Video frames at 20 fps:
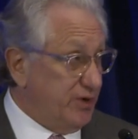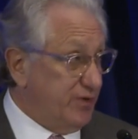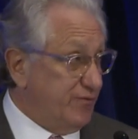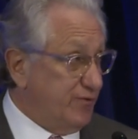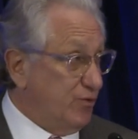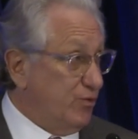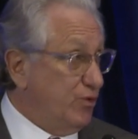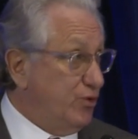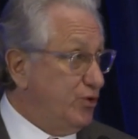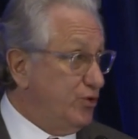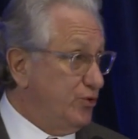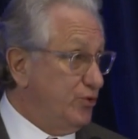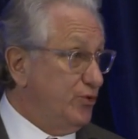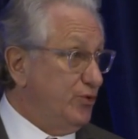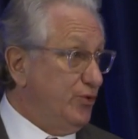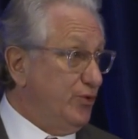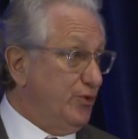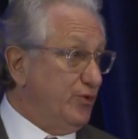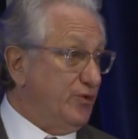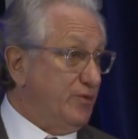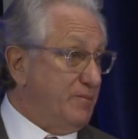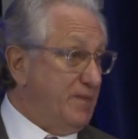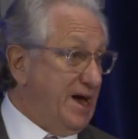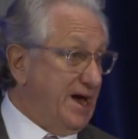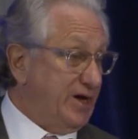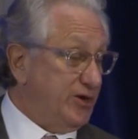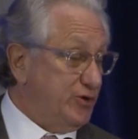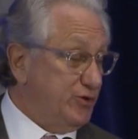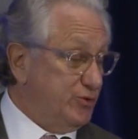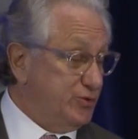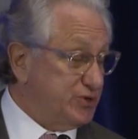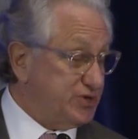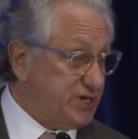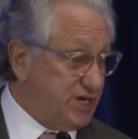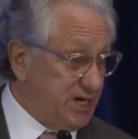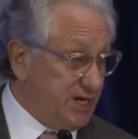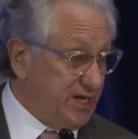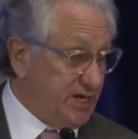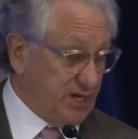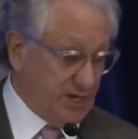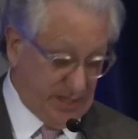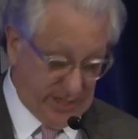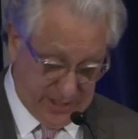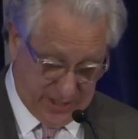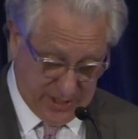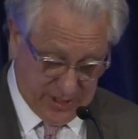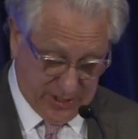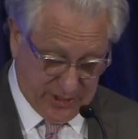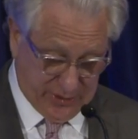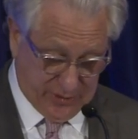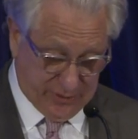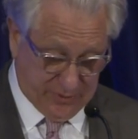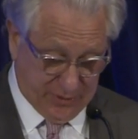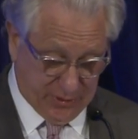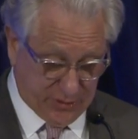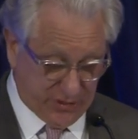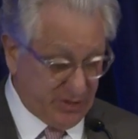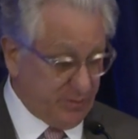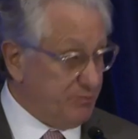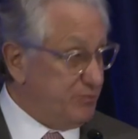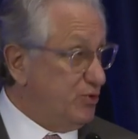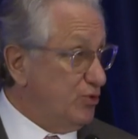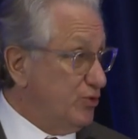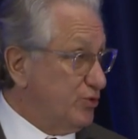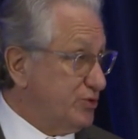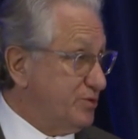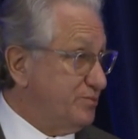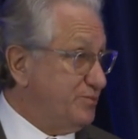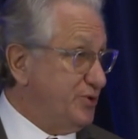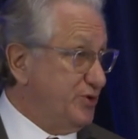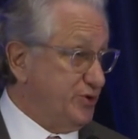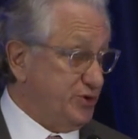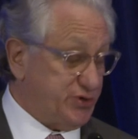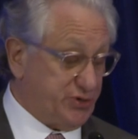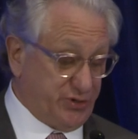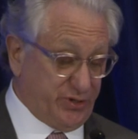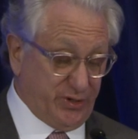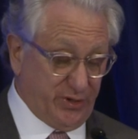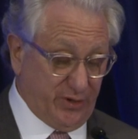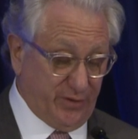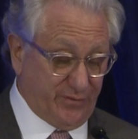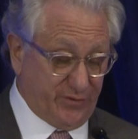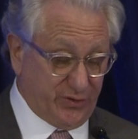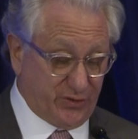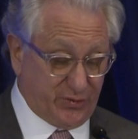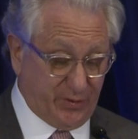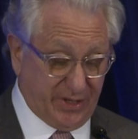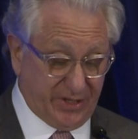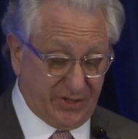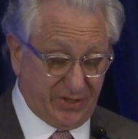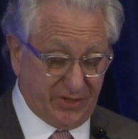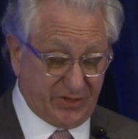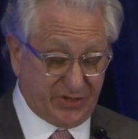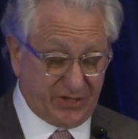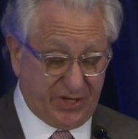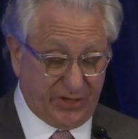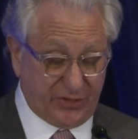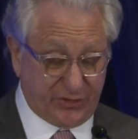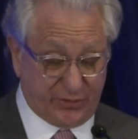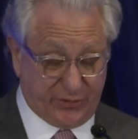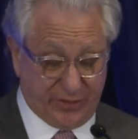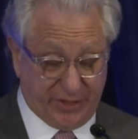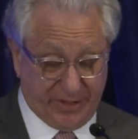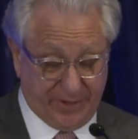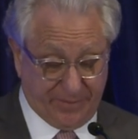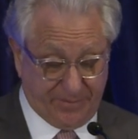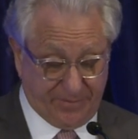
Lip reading: for the man who was clearly the most important person of the 20th century.